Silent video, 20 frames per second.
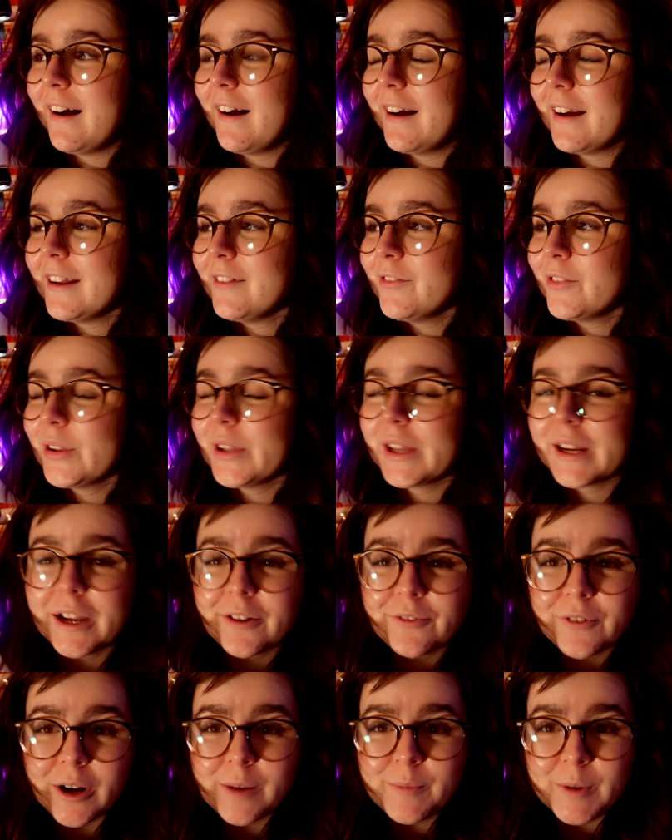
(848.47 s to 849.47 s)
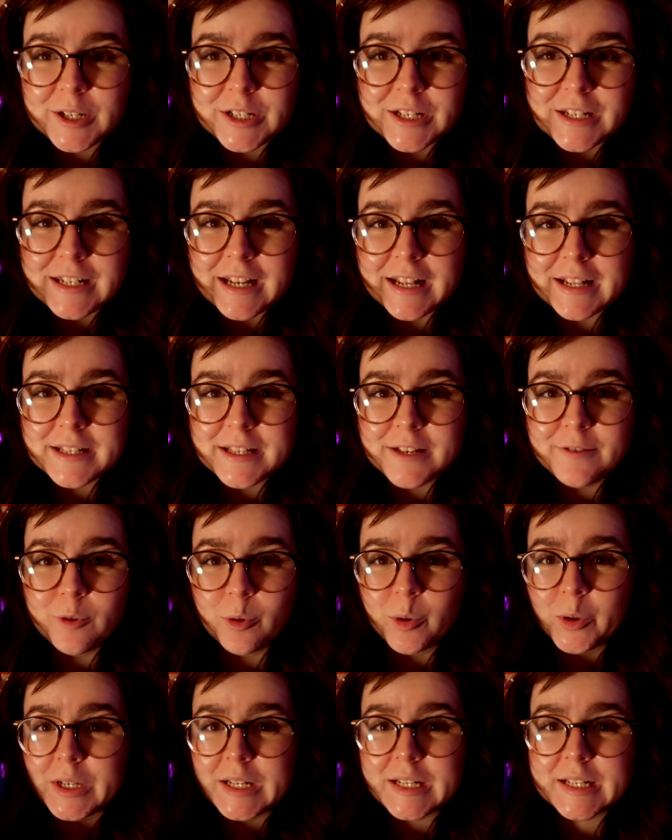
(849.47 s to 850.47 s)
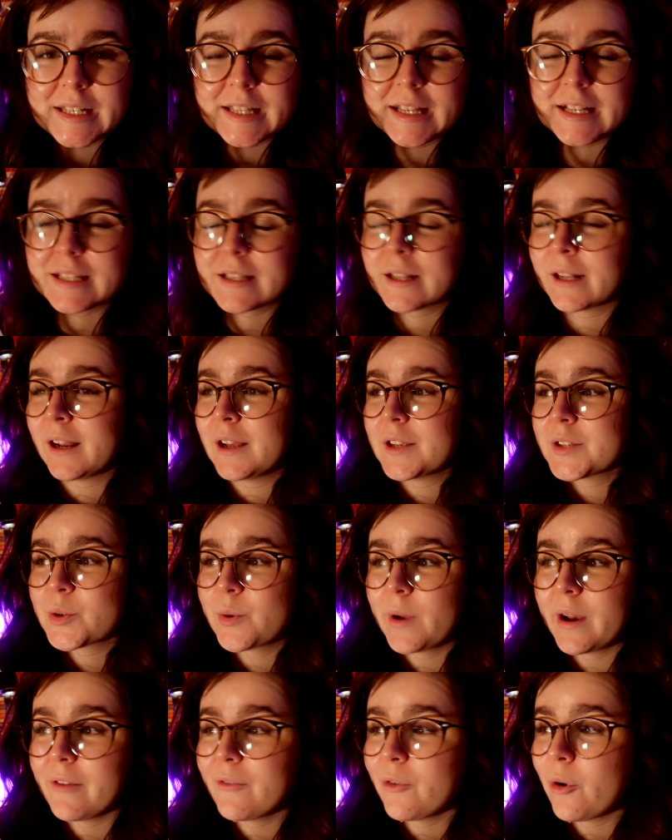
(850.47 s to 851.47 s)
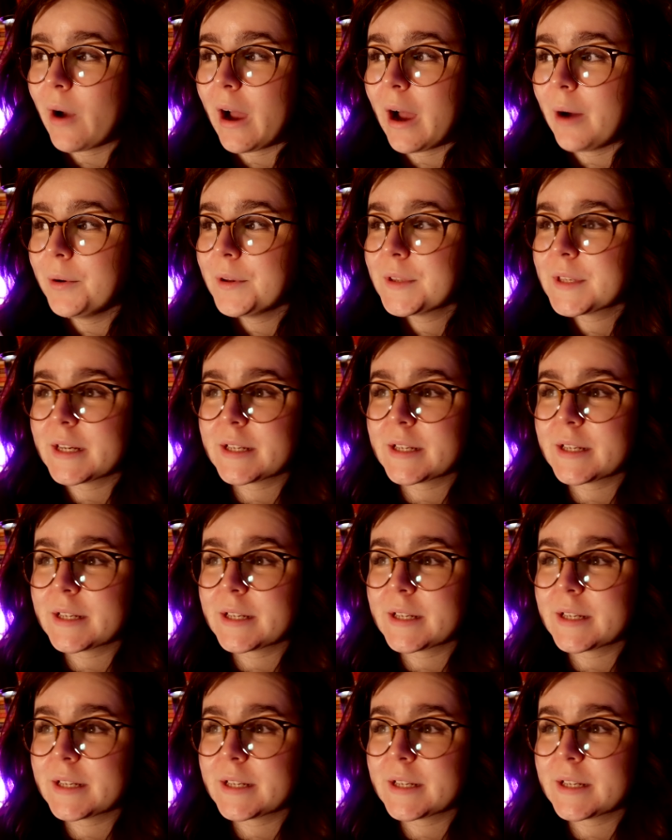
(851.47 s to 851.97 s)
I feel like I've very much intensely fallen into this in the last 24 hours.